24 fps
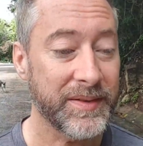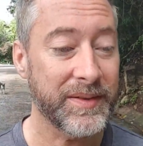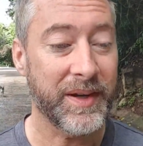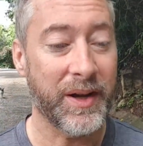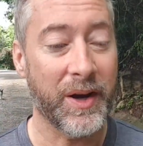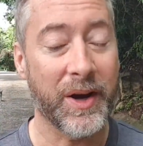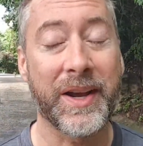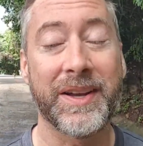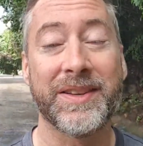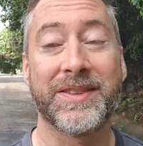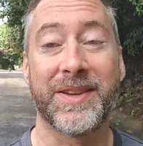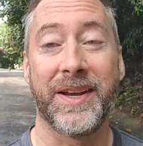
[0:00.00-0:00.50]

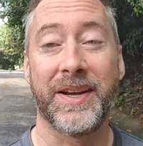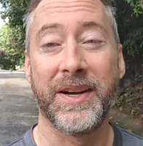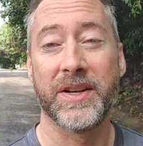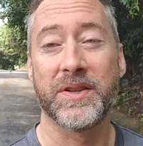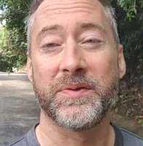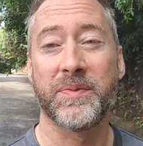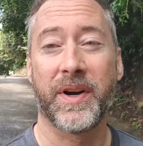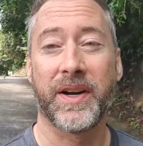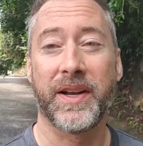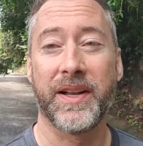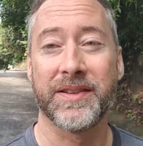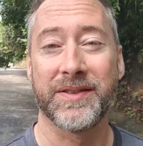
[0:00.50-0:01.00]
okay, so
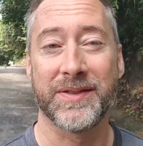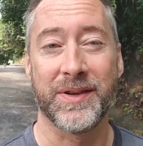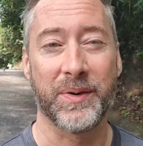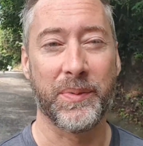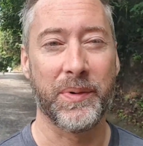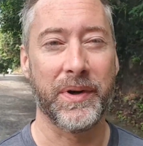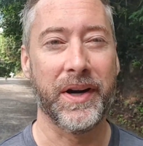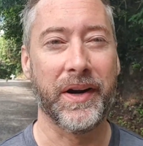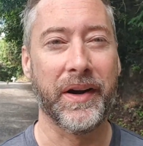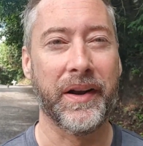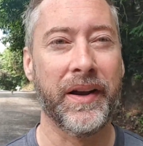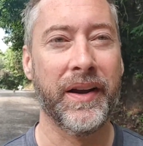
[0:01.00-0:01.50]
here's where it gets a little
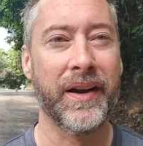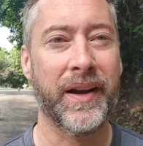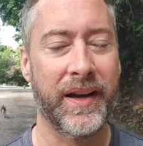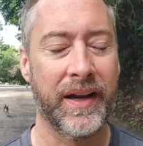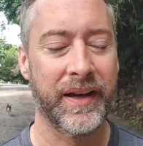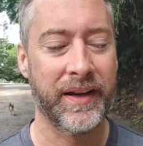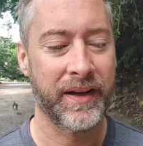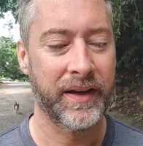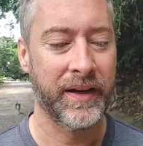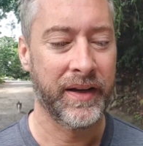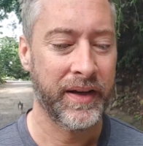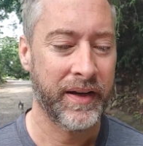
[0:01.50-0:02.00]
weird.
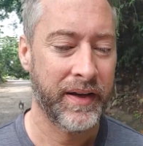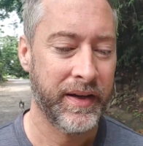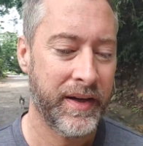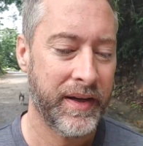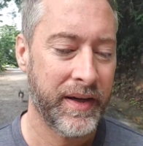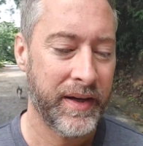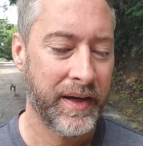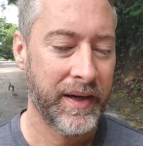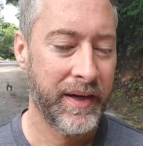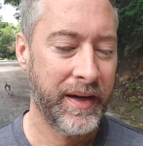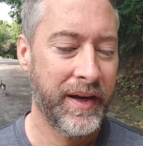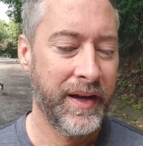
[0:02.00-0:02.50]

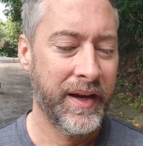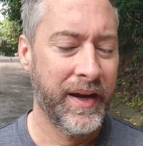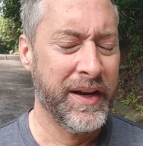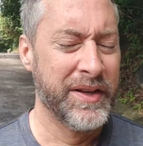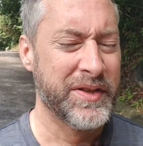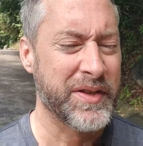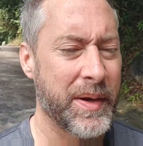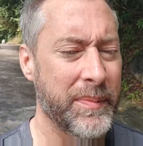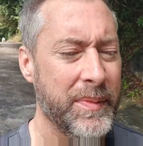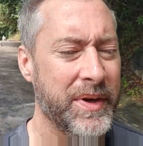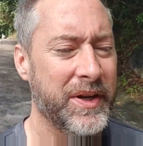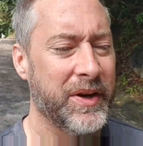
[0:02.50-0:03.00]

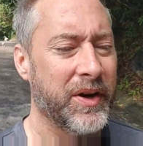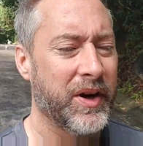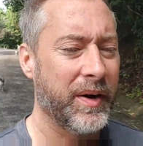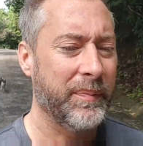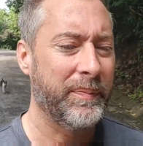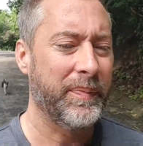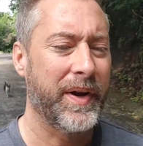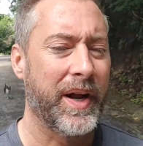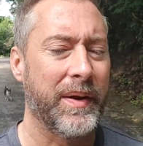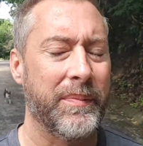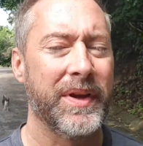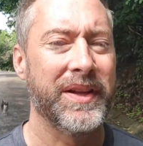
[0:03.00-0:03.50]
So I'm in
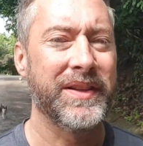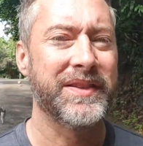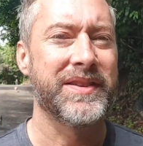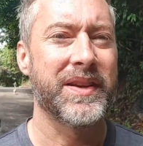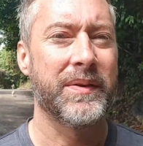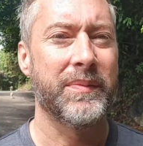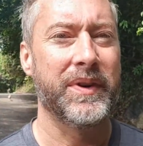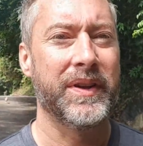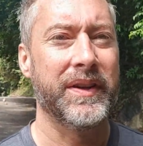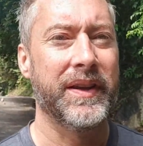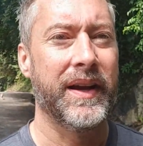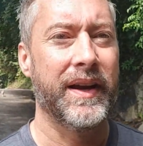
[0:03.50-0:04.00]
Europe and I meet
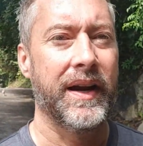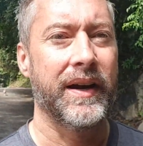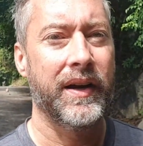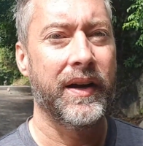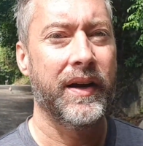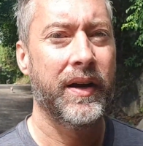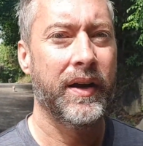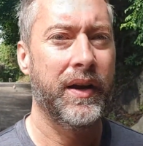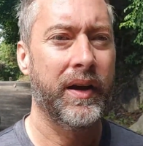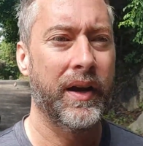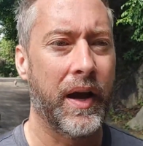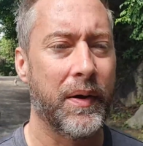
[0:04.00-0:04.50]
someone there.
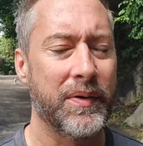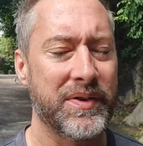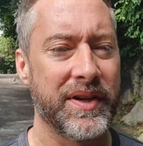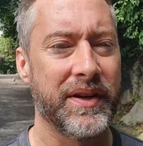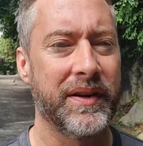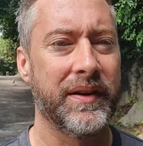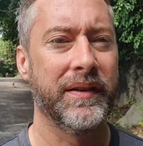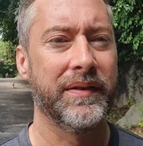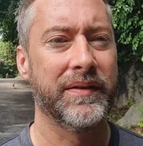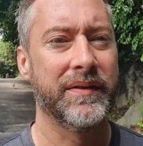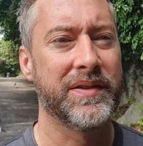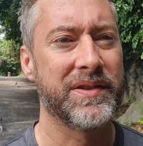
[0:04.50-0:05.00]
I was
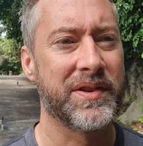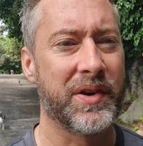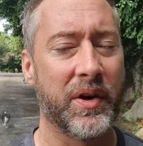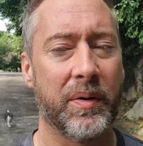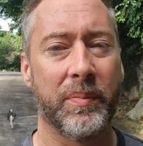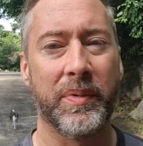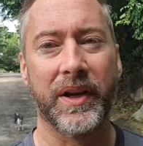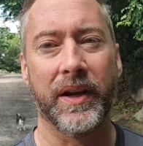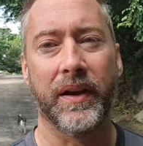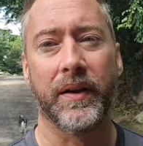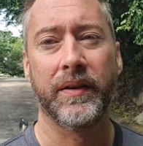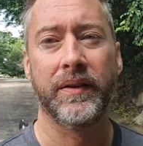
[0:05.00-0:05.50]
in
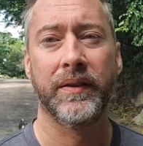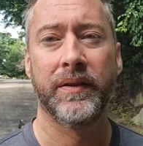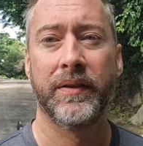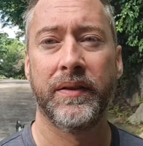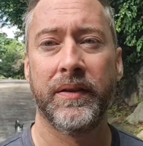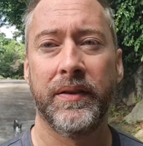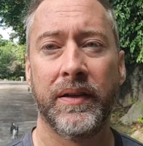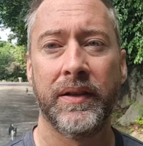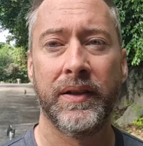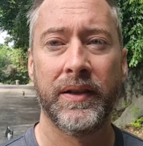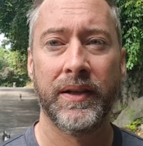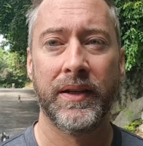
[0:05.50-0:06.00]
Serbia.
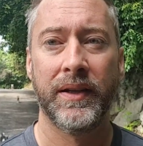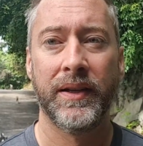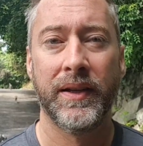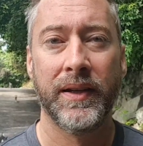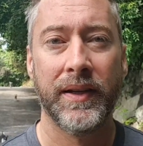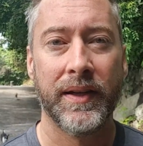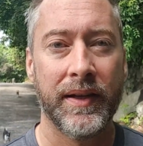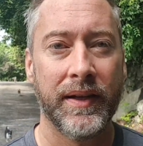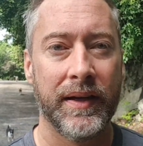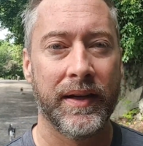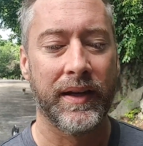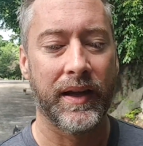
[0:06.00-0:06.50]

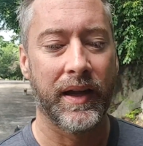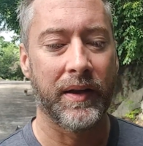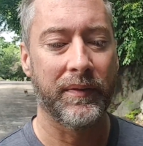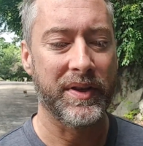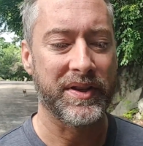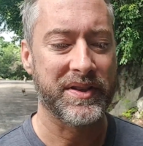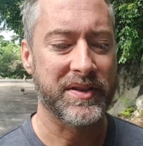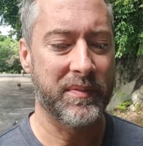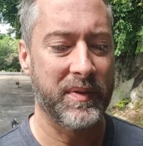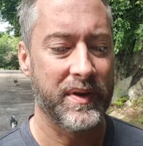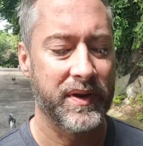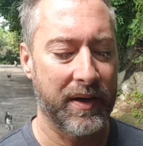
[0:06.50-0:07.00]
And I
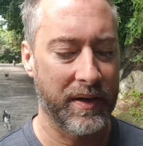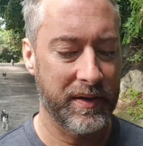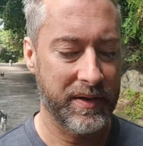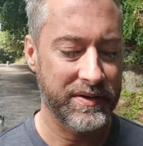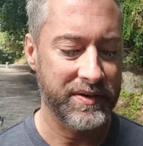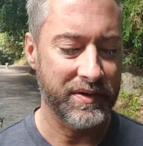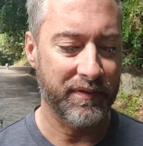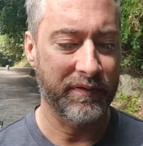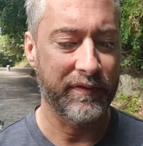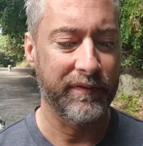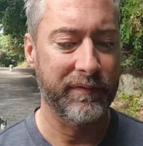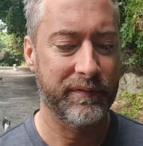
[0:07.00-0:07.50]
meet someone there as
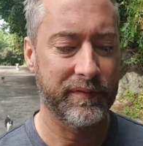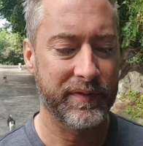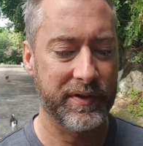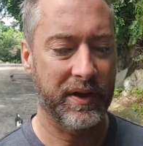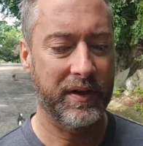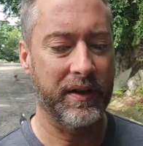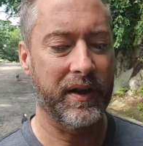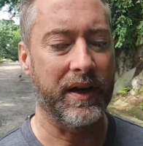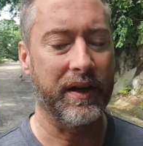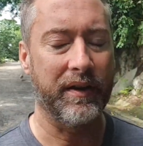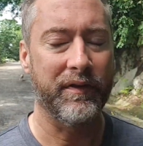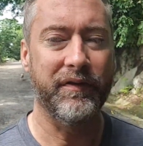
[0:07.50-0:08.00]
sort
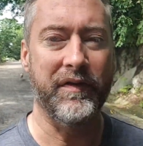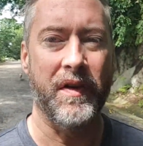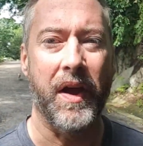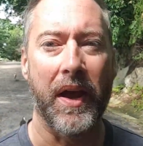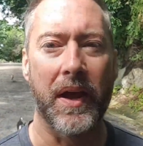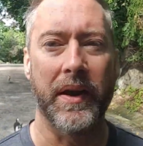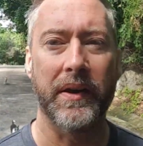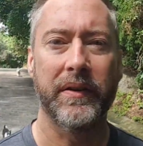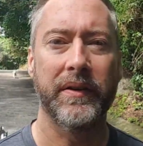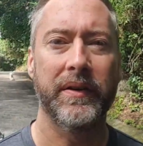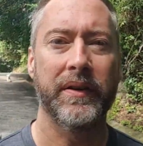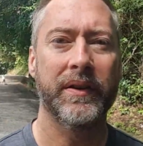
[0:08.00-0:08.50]
of like a
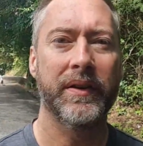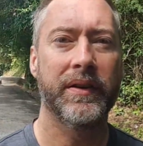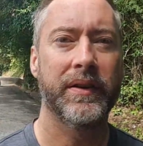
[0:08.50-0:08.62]
fan.